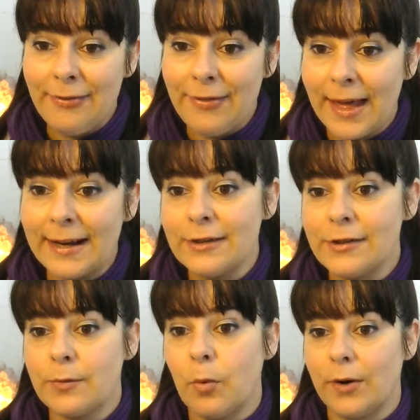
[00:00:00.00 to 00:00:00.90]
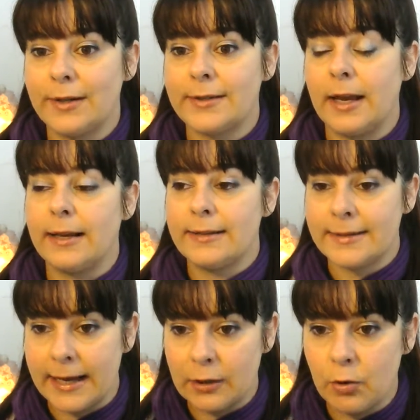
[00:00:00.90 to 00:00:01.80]
That is what it's saying. It's
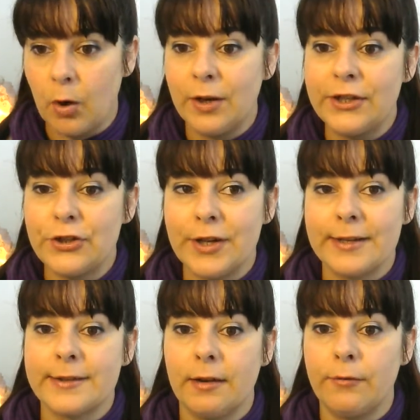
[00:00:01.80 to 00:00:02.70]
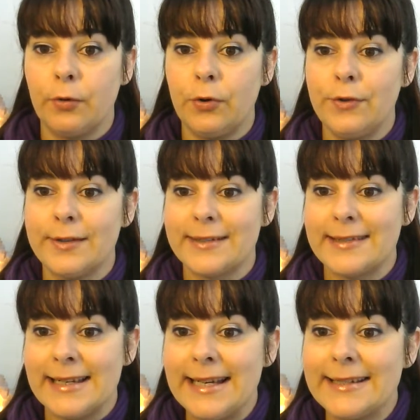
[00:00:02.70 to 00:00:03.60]
acknowledge, yes, I've learned this
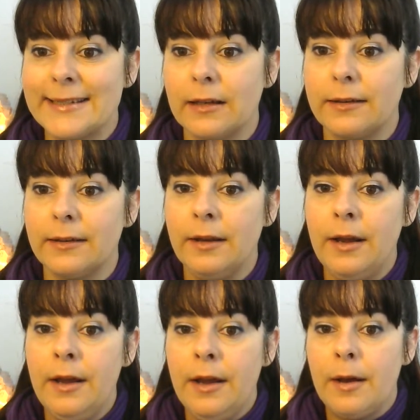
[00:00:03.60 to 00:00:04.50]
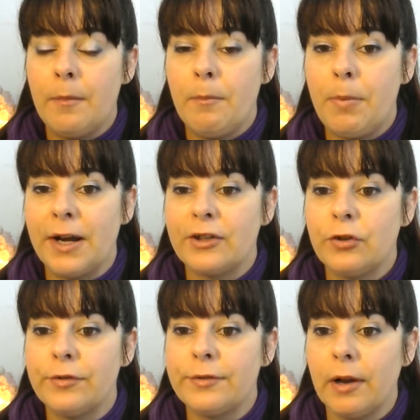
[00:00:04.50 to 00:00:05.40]
lesson, but
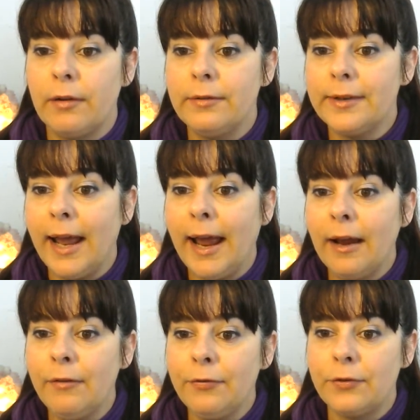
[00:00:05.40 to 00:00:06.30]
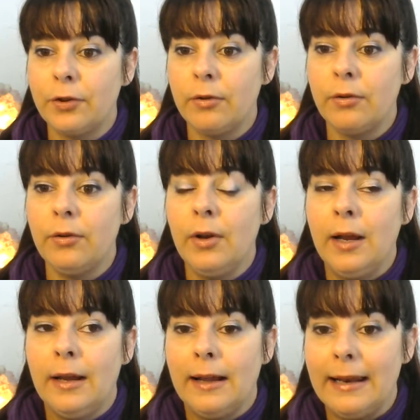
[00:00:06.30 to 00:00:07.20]
you don't have to
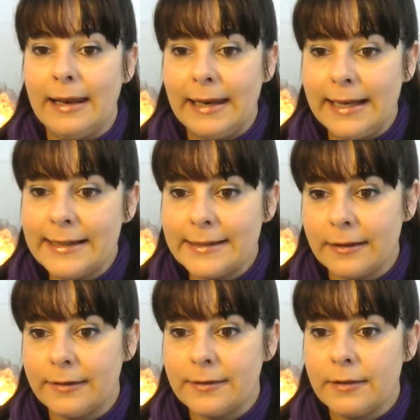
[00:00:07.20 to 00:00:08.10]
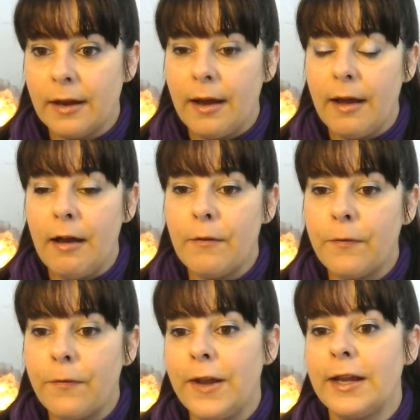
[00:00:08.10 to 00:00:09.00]
let it
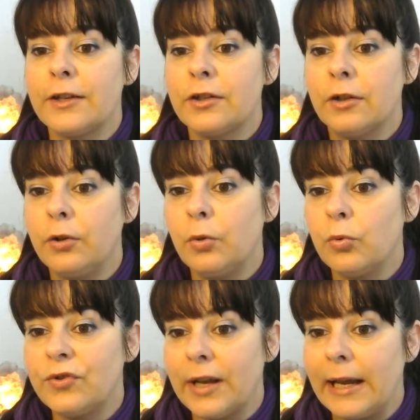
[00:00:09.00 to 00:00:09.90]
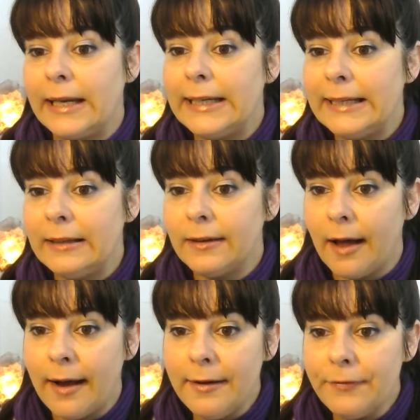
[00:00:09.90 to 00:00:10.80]
affect your daily
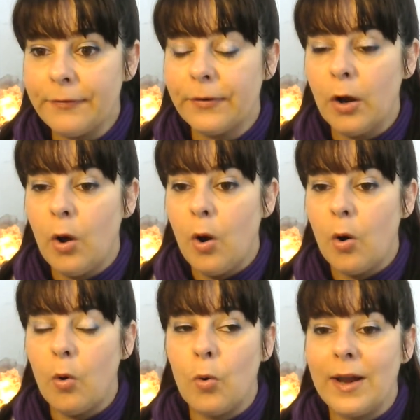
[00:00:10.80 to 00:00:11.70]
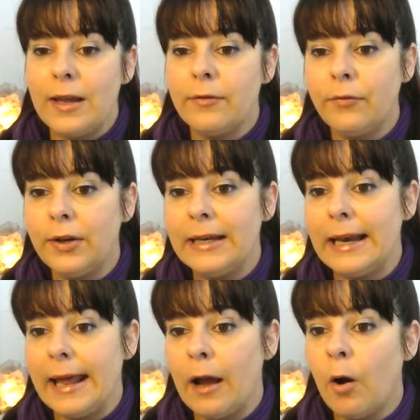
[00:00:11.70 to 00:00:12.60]
life or every
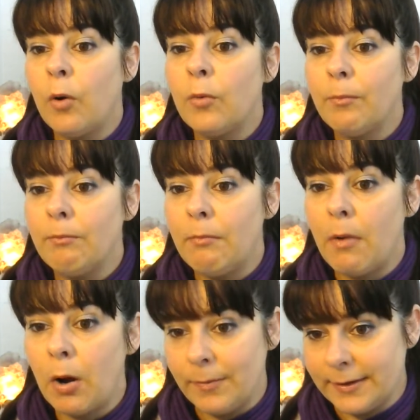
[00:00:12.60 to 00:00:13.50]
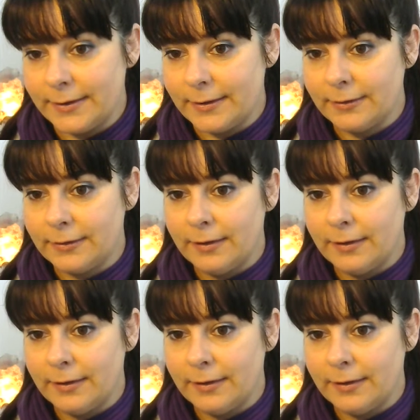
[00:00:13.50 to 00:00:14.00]
now moment.